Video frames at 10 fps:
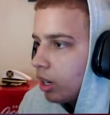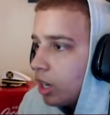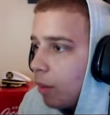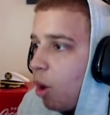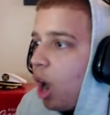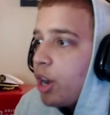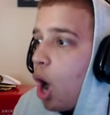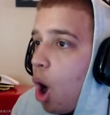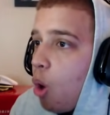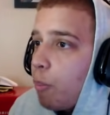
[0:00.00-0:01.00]
Come on.
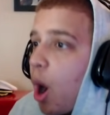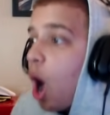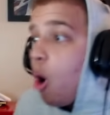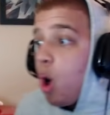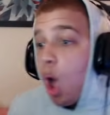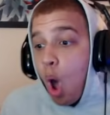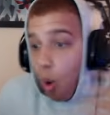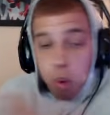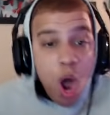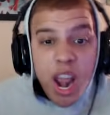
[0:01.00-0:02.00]
No, bro.
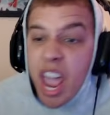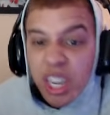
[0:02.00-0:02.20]
What is